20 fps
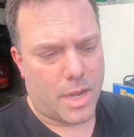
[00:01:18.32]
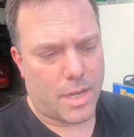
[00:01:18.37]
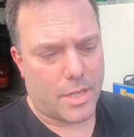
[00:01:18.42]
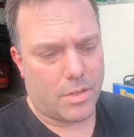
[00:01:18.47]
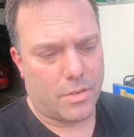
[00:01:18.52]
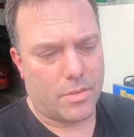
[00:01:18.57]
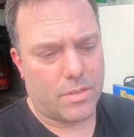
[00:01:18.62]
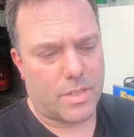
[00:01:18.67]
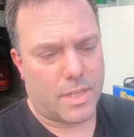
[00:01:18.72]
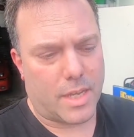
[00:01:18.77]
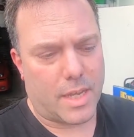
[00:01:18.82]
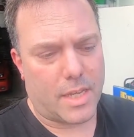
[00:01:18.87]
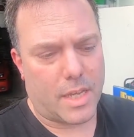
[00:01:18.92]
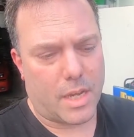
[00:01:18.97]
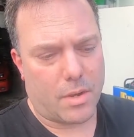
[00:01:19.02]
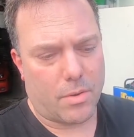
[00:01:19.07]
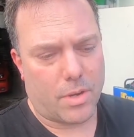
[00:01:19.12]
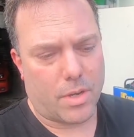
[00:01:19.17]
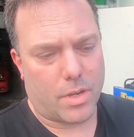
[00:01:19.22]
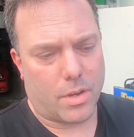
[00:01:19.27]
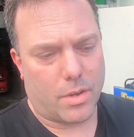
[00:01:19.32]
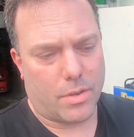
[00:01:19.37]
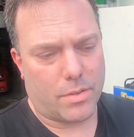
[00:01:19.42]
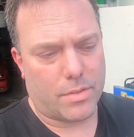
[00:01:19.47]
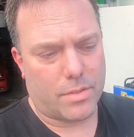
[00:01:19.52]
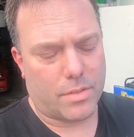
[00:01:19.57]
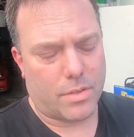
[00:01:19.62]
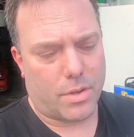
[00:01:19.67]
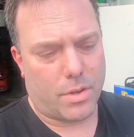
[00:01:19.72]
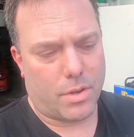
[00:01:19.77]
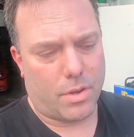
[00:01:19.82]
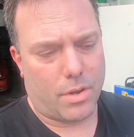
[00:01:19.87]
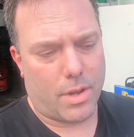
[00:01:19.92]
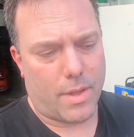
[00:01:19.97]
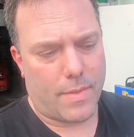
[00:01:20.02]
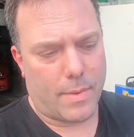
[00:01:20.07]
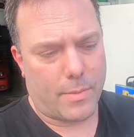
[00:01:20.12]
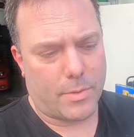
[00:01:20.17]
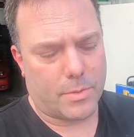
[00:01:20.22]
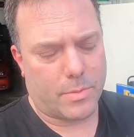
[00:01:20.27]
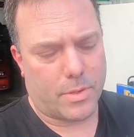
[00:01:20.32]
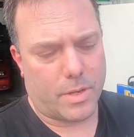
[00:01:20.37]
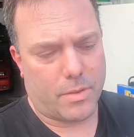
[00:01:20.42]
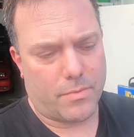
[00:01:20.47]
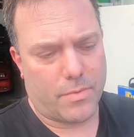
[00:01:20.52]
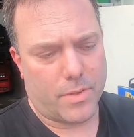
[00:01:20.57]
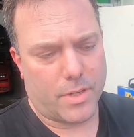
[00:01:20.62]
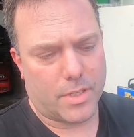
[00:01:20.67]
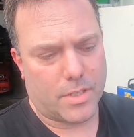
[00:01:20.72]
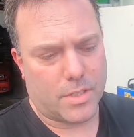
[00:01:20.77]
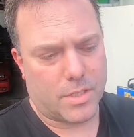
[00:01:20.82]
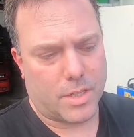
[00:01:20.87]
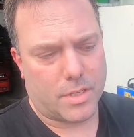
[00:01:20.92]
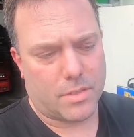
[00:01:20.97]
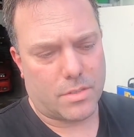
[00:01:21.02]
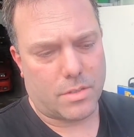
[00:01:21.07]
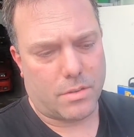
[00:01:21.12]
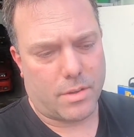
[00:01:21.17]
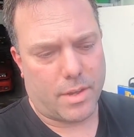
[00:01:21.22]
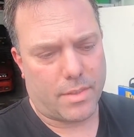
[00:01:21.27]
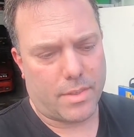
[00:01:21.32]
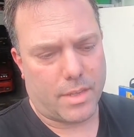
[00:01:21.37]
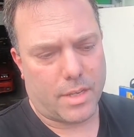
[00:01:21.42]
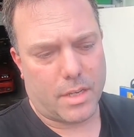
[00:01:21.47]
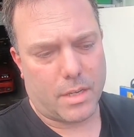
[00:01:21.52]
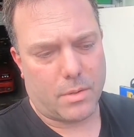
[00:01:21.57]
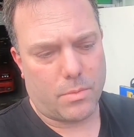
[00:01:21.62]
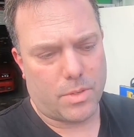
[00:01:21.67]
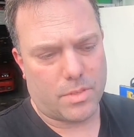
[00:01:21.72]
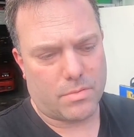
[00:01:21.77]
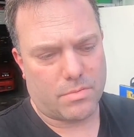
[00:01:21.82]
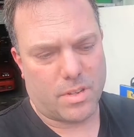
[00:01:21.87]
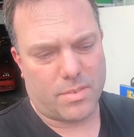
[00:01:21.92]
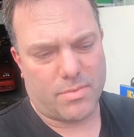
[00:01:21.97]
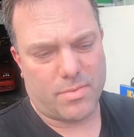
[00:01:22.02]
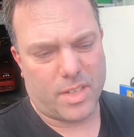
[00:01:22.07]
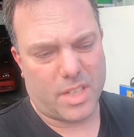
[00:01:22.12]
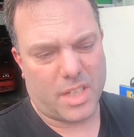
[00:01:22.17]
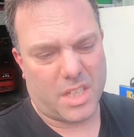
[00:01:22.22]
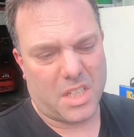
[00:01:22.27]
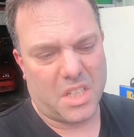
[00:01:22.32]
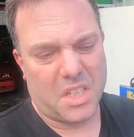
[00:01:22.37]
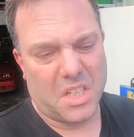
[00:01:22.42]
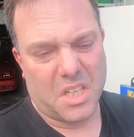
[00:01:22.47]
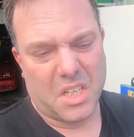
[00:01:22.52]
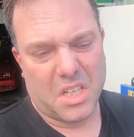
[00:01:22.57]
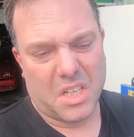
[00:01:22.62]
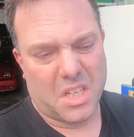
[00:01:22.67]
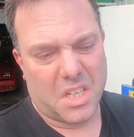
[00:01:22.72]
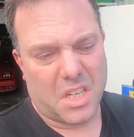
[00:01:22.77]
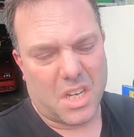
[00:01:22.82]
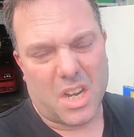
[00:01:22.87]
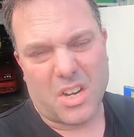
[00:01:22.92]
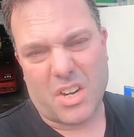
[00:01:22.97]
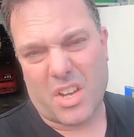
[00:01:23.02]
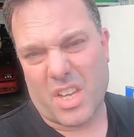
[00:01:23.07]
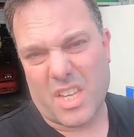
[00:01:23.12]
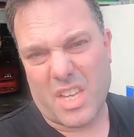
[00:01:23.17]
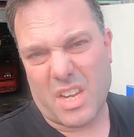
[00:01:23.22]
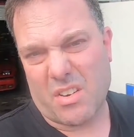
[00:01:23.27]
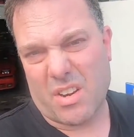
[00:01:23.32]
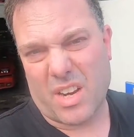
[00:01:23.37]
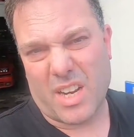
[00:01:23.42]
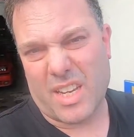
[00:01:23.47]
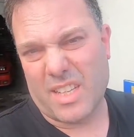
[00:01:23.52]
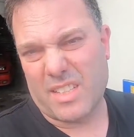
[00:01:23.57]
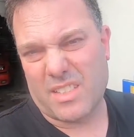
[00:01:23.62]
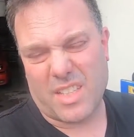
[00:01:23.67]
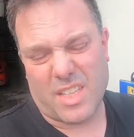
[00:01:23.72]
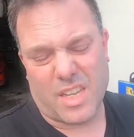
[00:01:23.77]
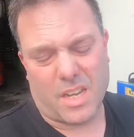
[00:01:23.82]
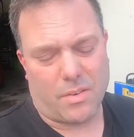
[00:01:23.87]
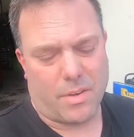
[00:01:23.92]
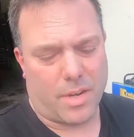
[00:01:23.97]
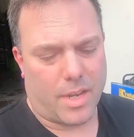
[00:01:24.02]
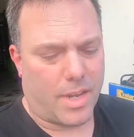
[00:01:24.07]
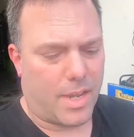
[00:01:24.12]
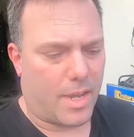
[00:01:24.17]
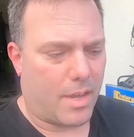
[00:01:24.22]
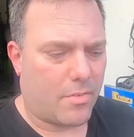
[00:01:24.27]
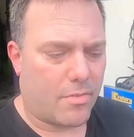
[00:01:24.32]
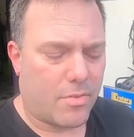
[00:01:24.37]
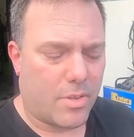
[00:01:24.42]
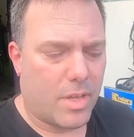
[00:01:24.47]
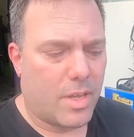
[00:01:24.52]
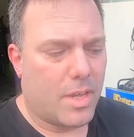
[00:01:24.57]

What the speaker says: used it a year ago, and that was when I finished it. So I think it was roughly, I don't know, at least a year and a half.